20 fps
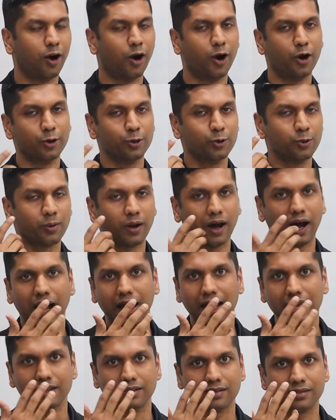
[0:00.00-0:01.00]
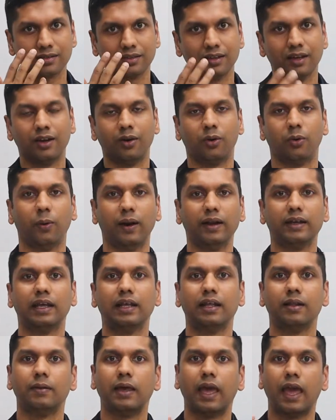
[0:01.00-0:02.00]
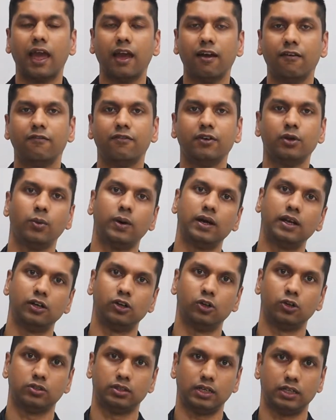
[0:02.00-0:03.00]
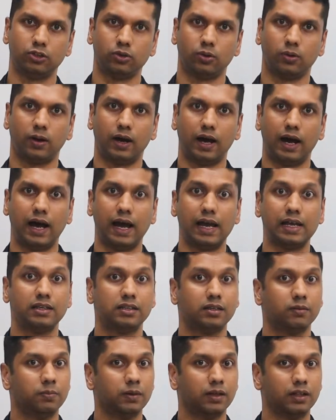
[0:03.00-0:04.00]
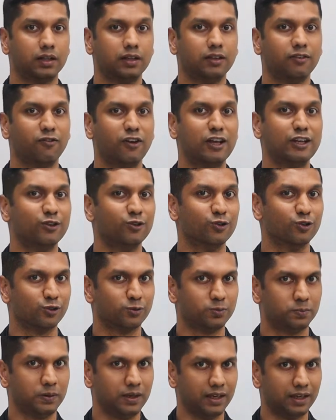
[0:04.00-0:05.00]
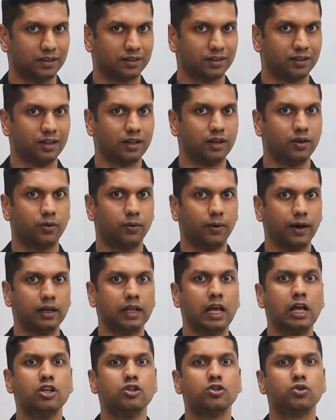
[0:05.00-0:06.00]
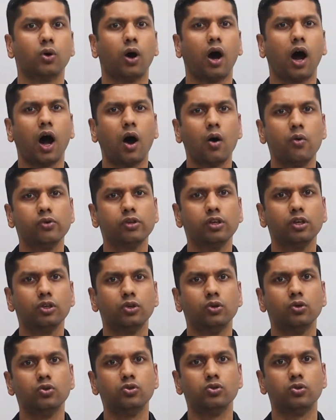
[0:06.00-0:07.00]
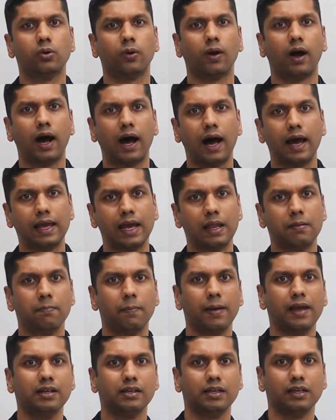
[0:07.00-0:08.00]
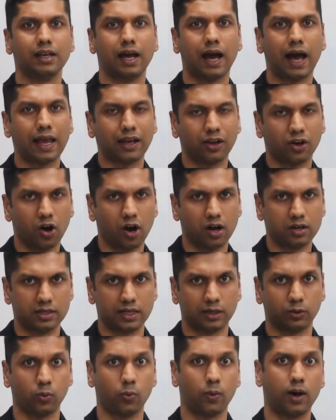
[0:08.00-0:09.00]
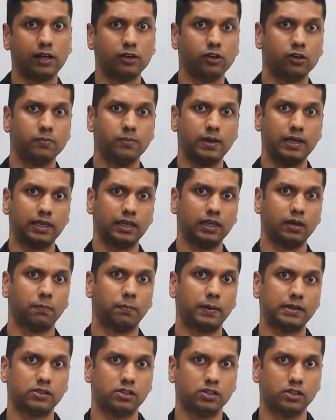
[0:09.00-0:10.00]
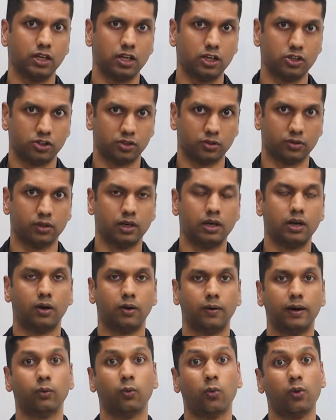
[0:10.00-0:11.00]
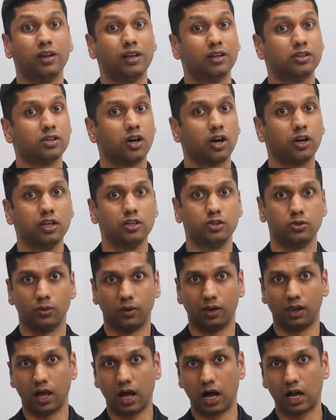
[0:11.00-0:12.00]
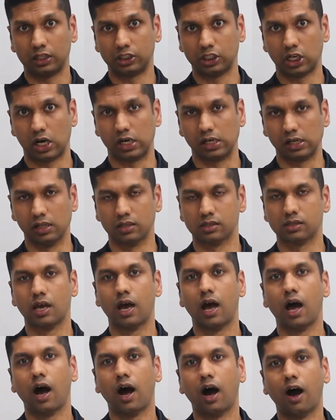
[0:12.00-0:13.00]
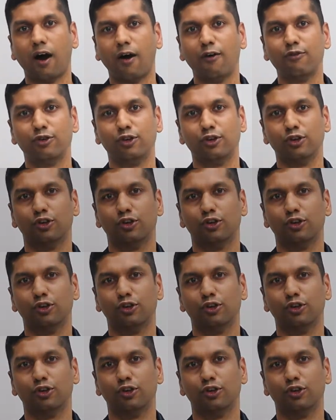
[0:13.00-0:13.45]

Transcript: are your eyes, right? Everyone looks at your eye typically when you speak, right? So how do you use your eye and maintain eye contact while you're making a presentation, right? While you're talking to a large audience, how do